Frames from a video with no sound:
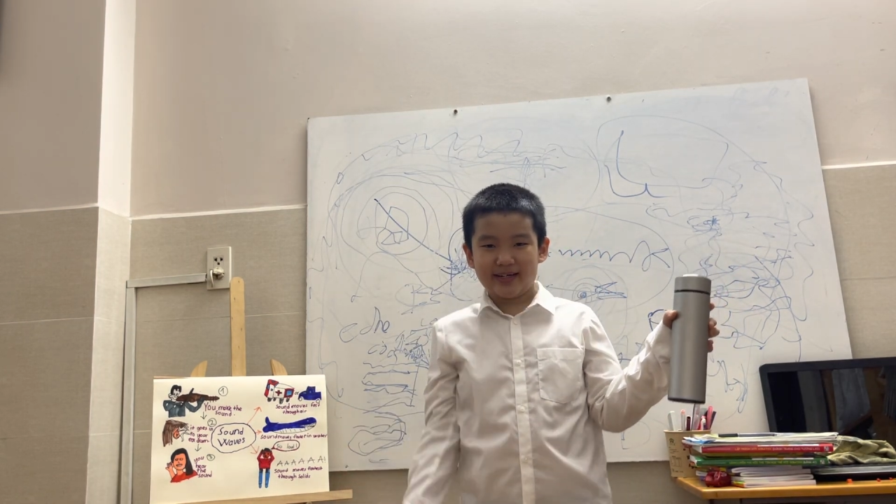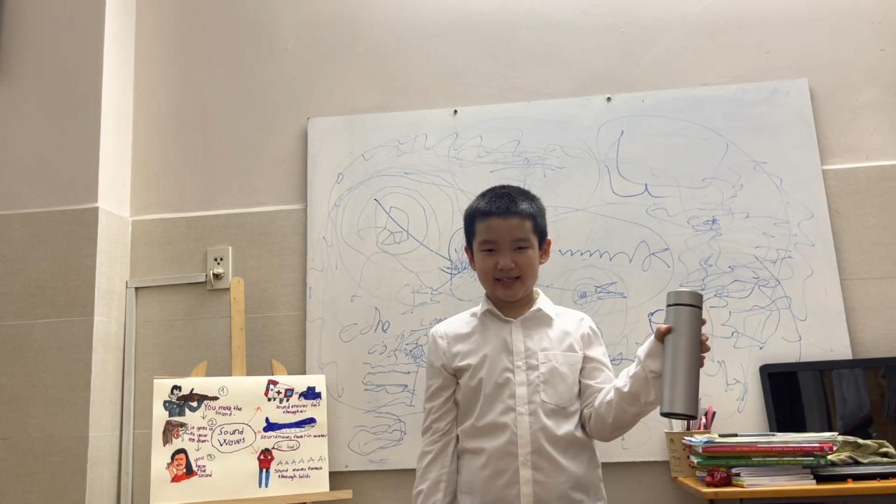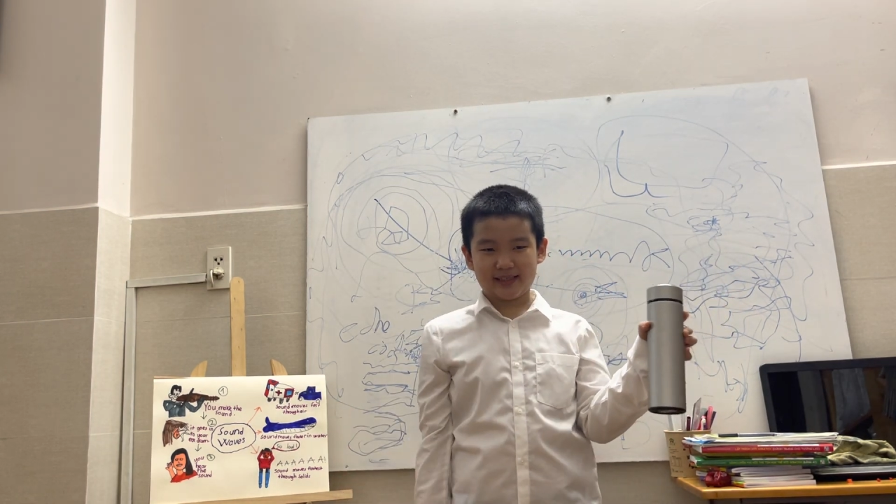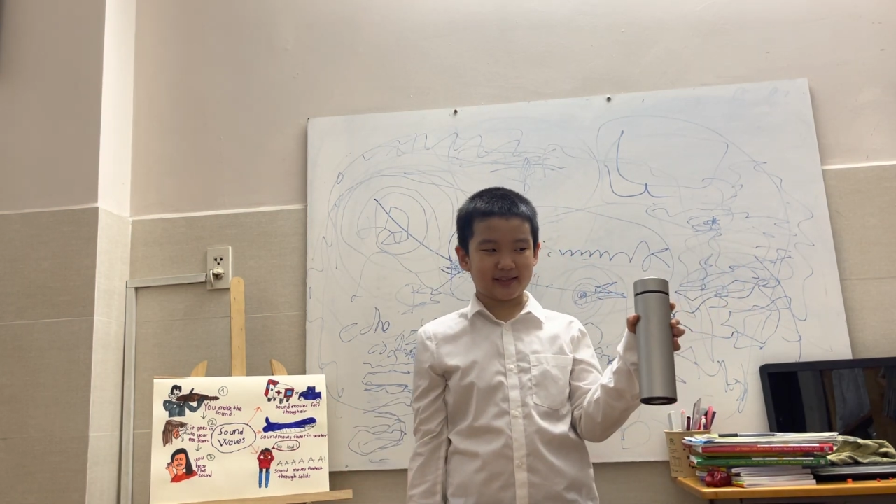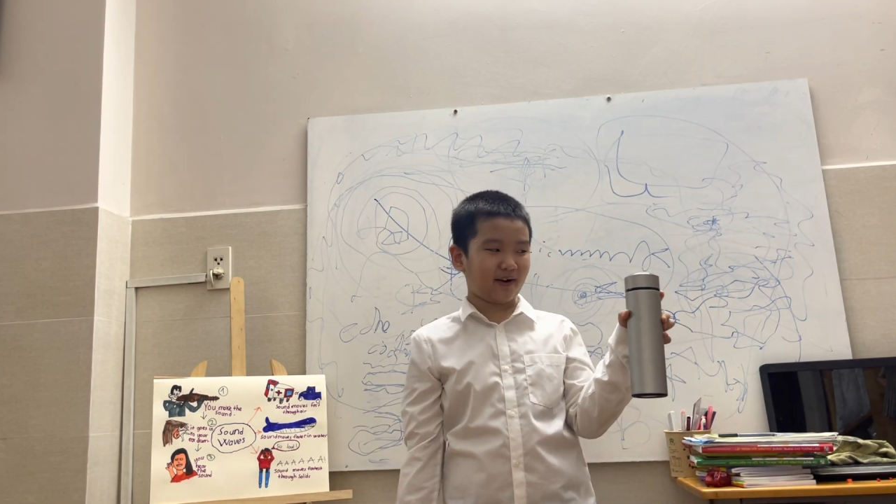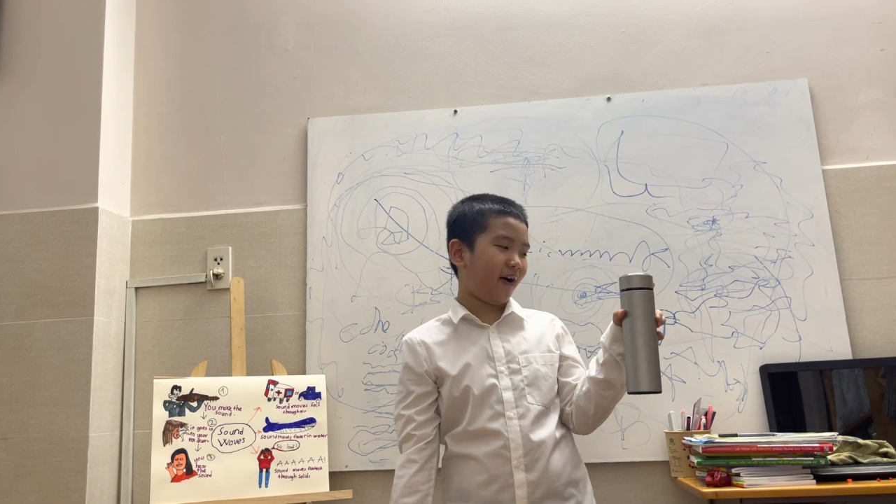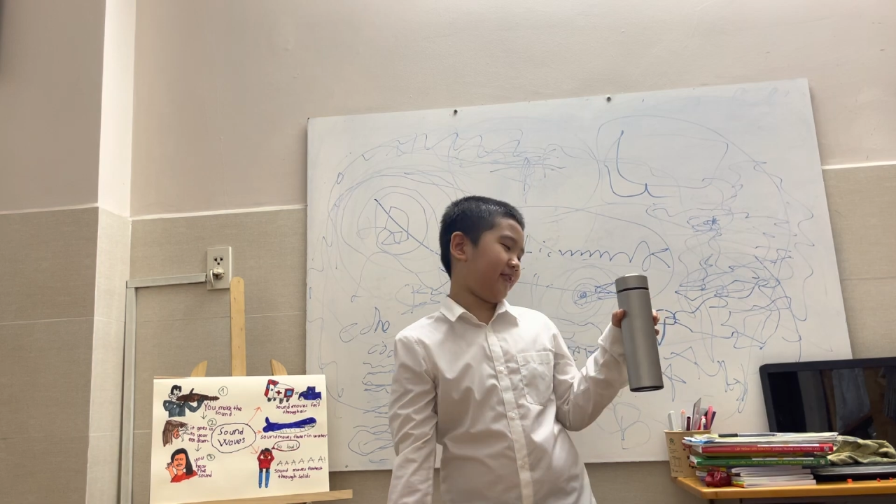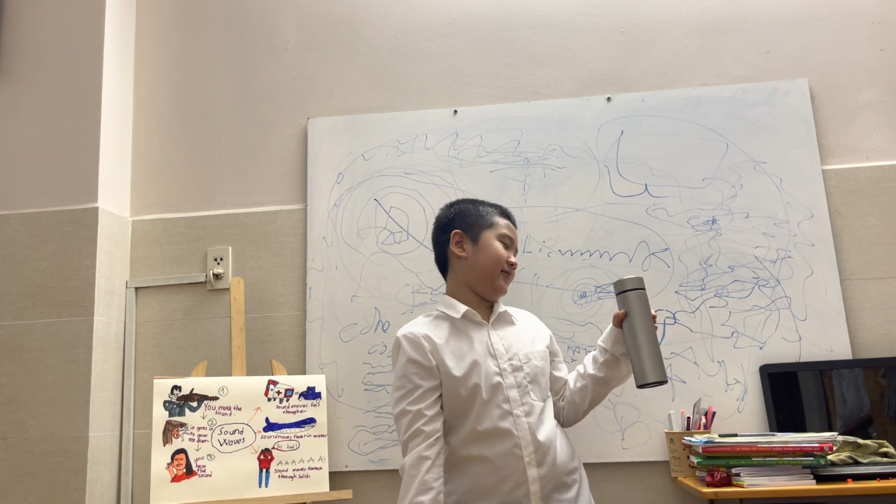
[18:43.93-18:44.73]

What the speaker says: it's gone.